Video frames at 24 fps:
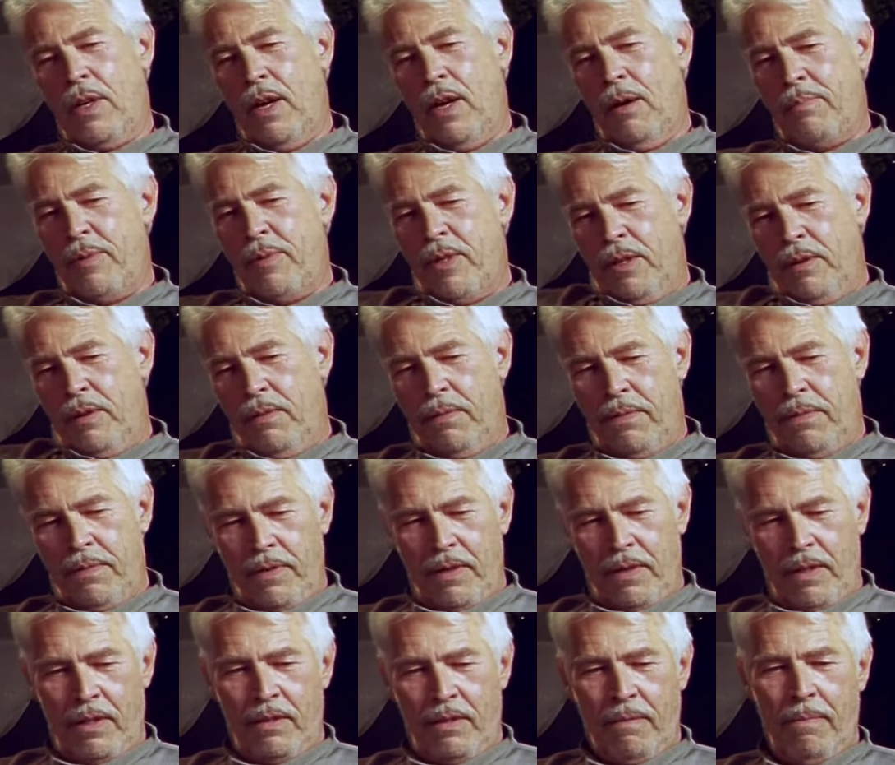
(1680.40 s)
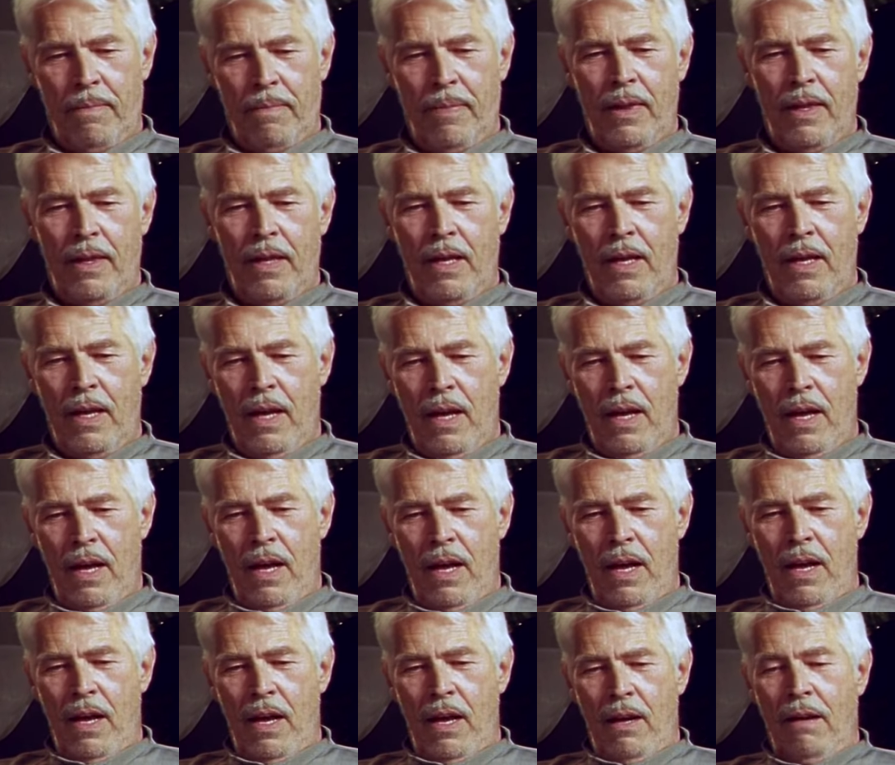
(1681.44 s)
cups of
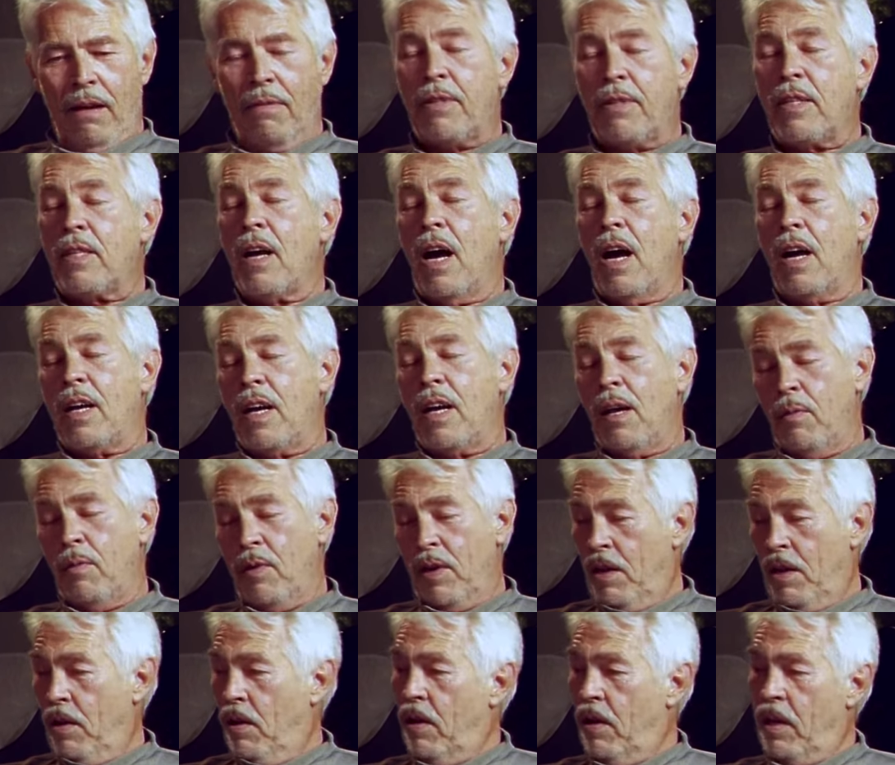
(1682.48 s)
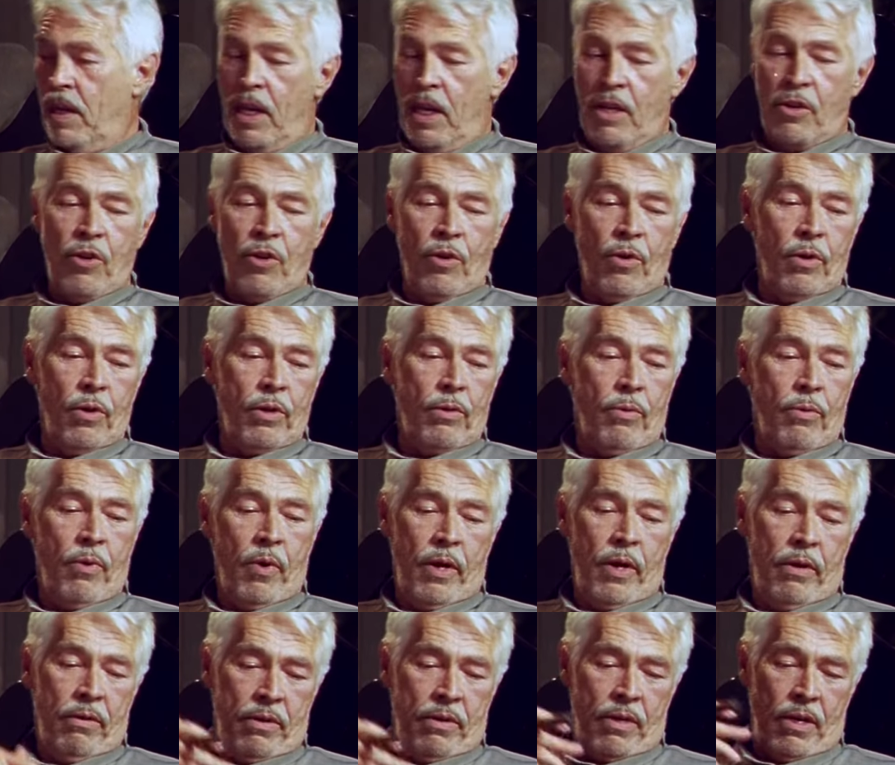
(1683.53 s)
sake, when all the geisha girls were
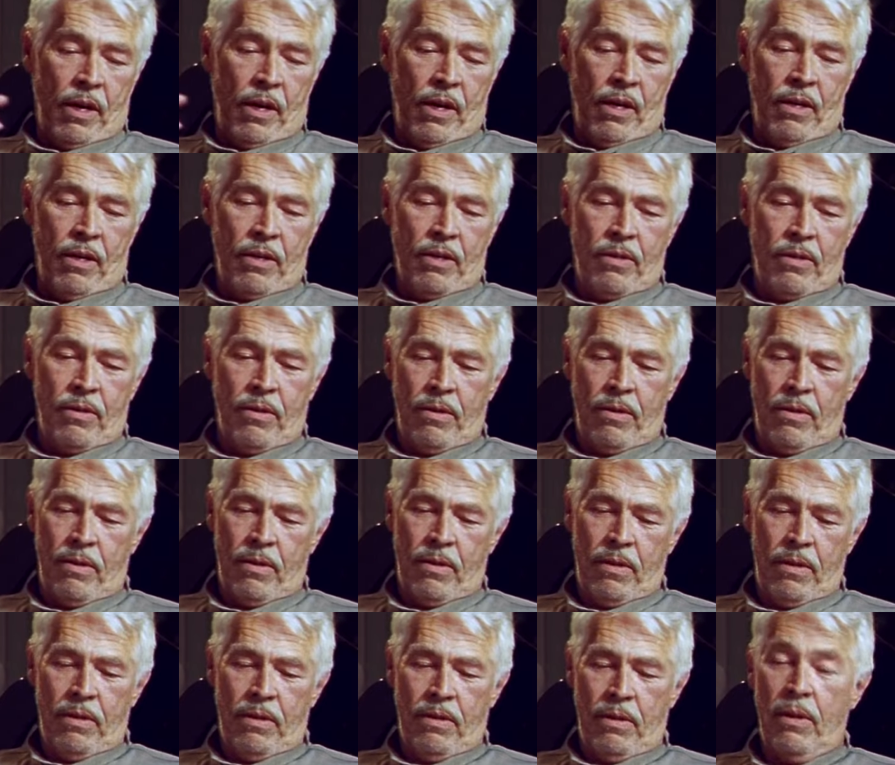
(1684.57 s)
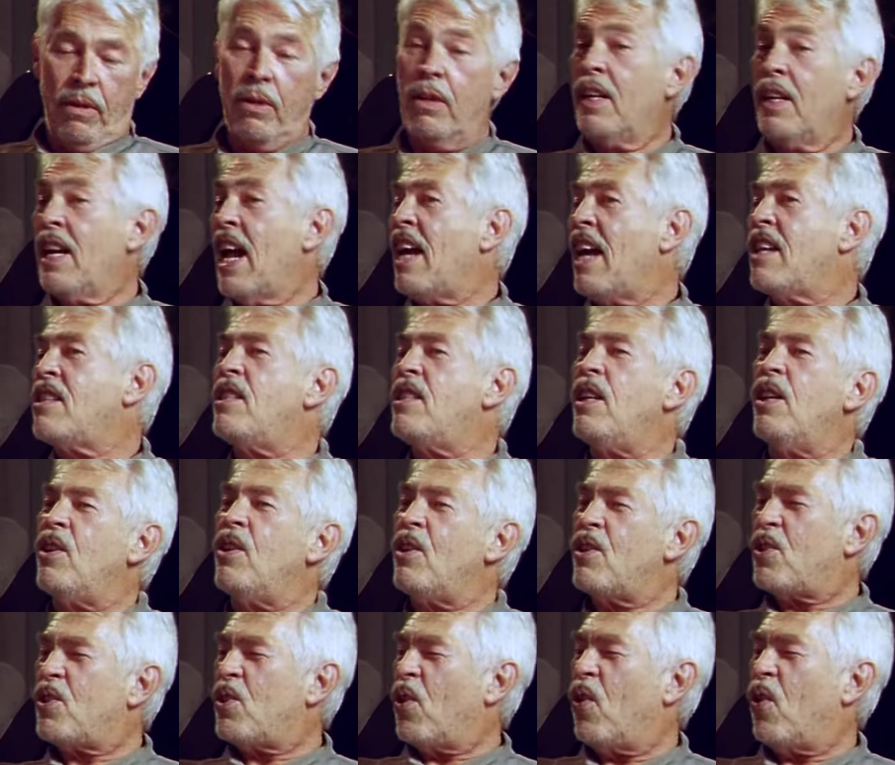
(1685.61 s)
around telling us all little nasty
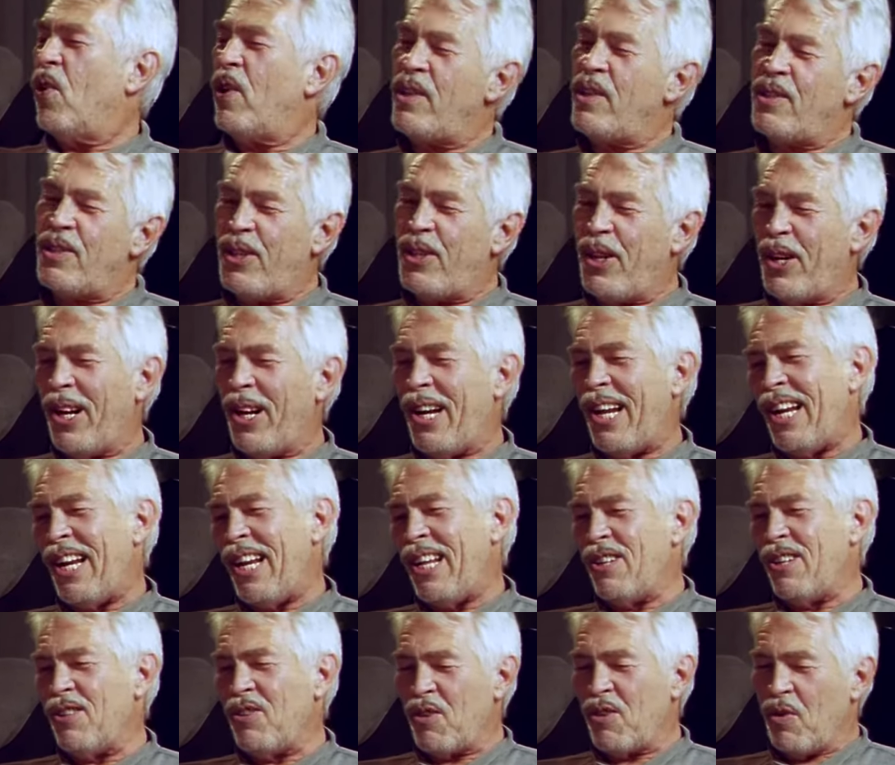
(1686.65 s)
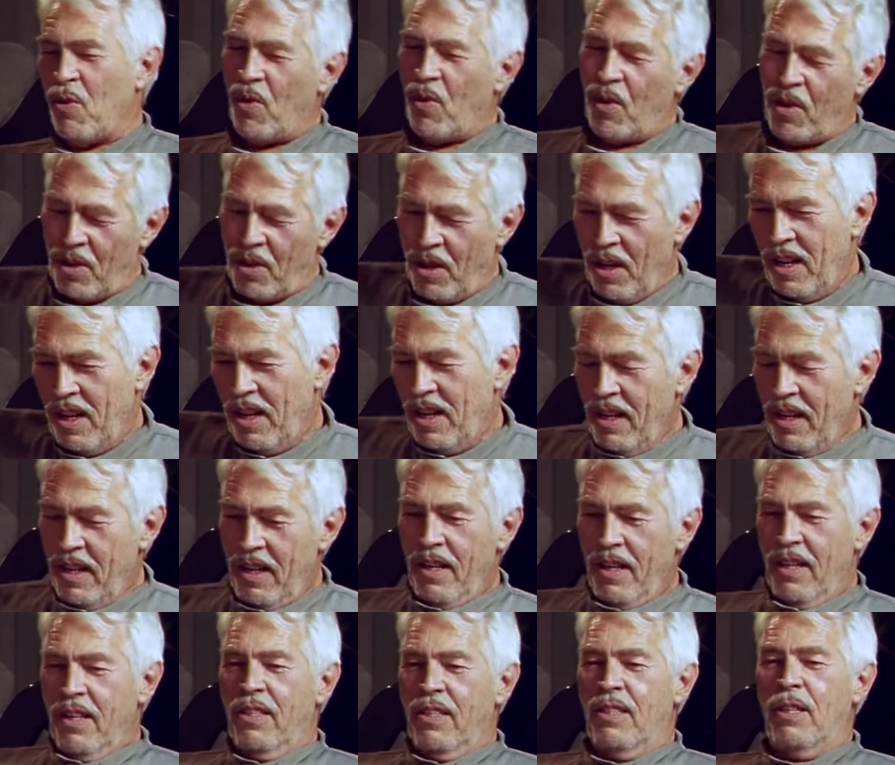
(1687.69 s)
little stories, titillating and so on,
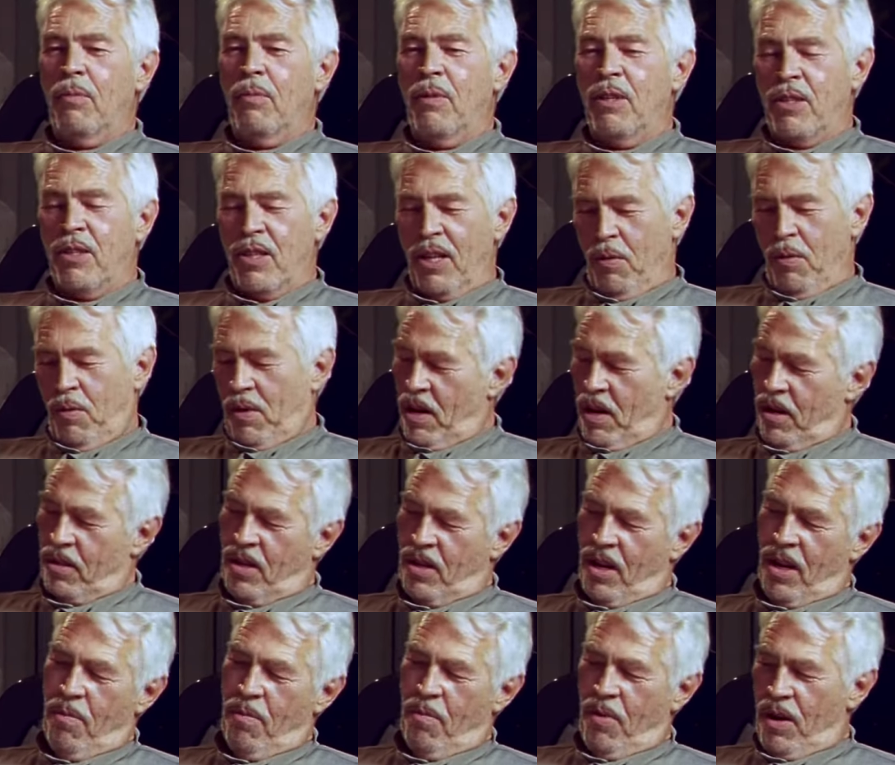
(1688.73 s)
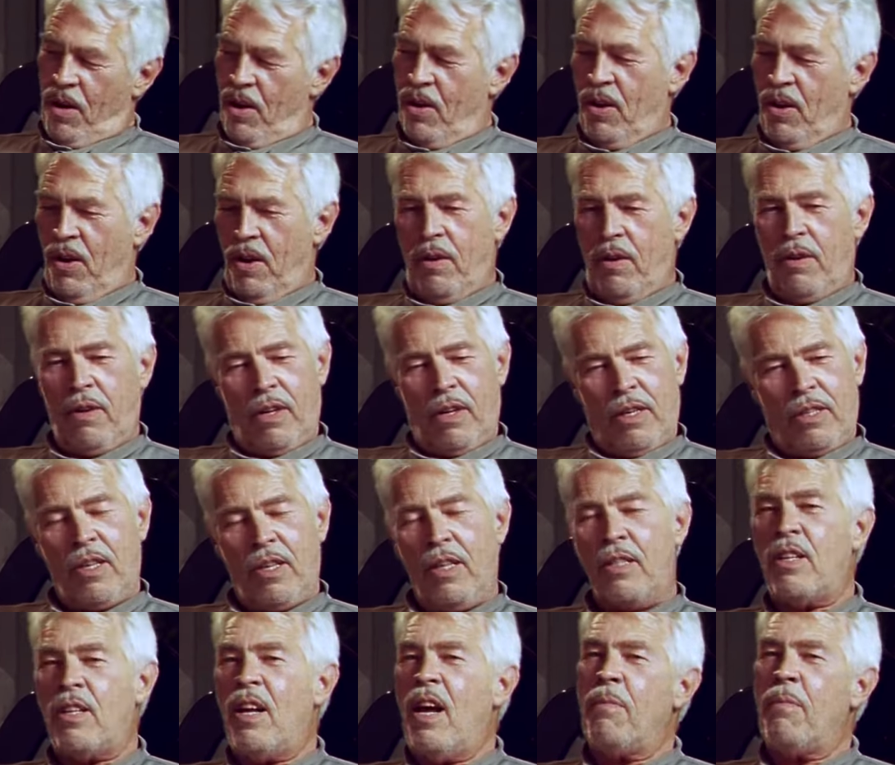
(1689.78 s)
someone said, "Well, Sam, what are you going to..." I
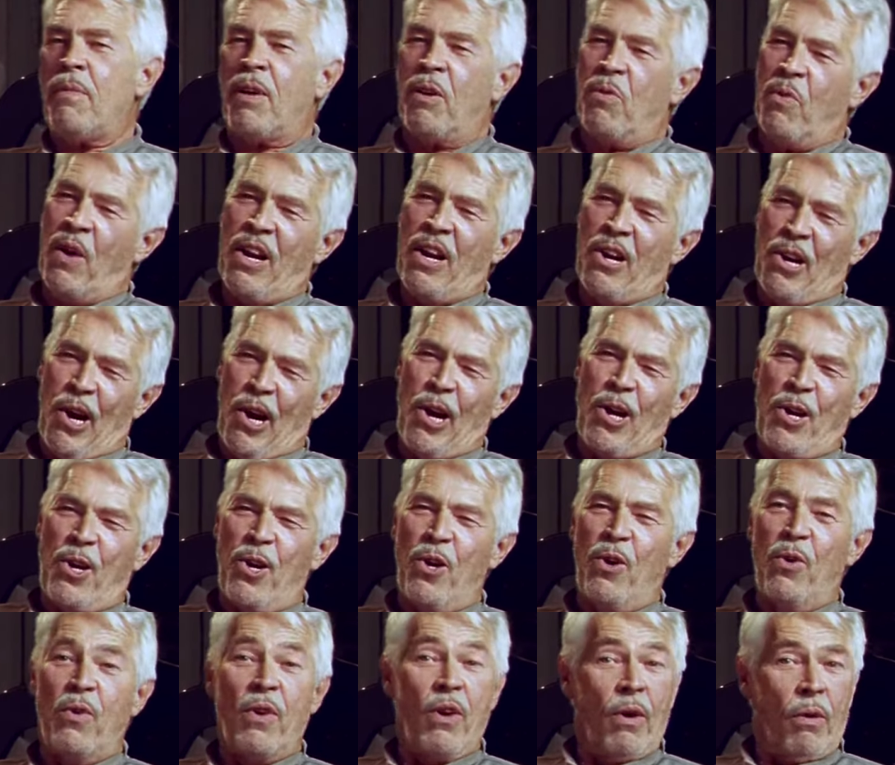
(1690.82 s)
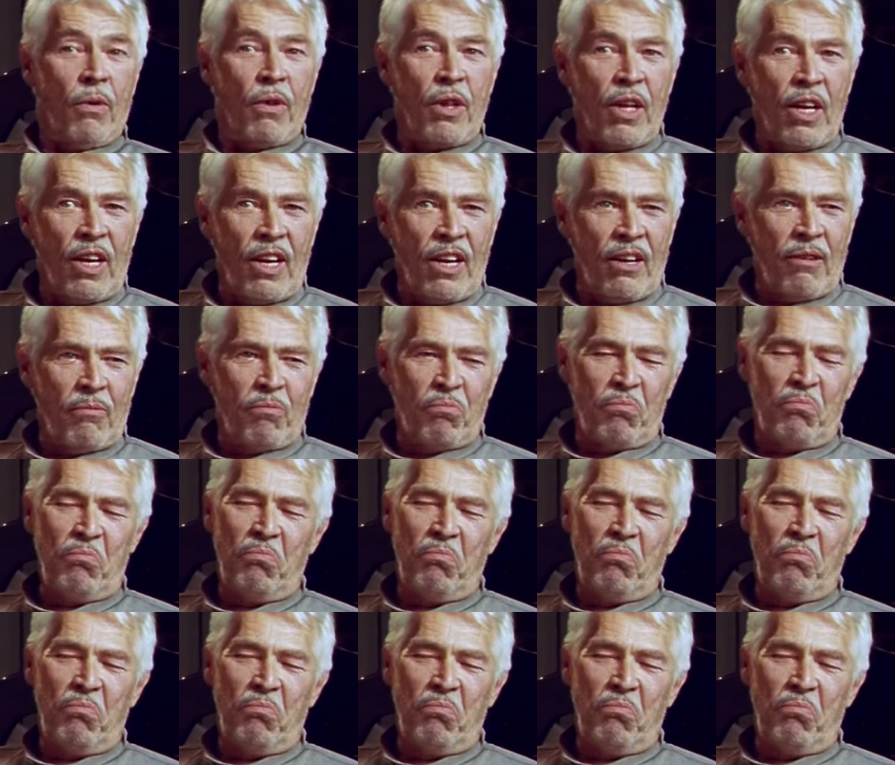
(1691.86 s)
said, "Sam can write haiku," you know, thinking.